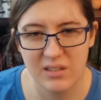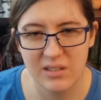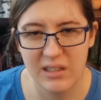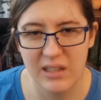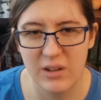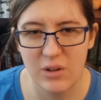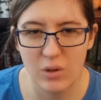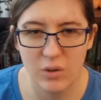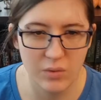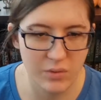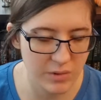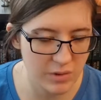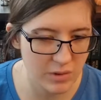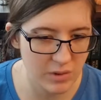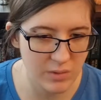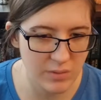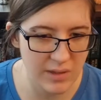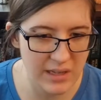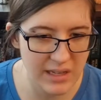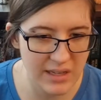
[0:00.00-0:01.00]
like over
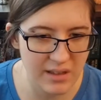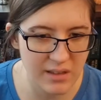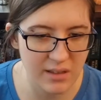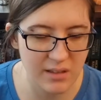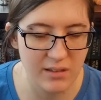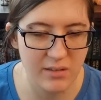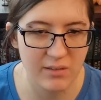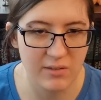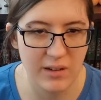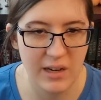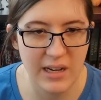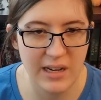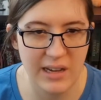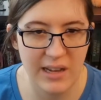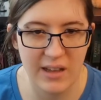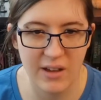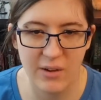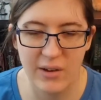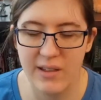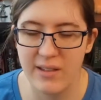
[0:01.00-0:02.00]
a week right
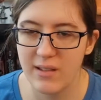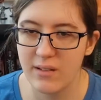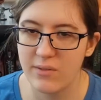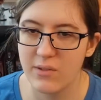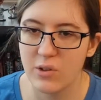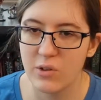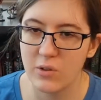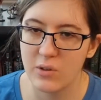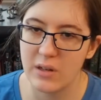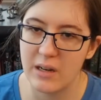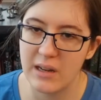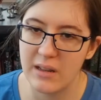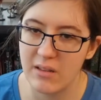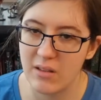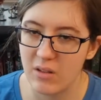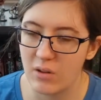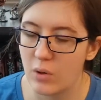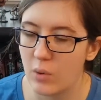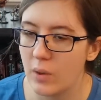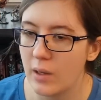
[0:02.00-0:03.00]
now as of recording,
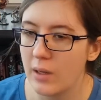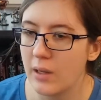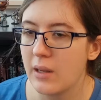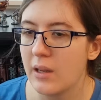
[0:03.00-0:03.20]
so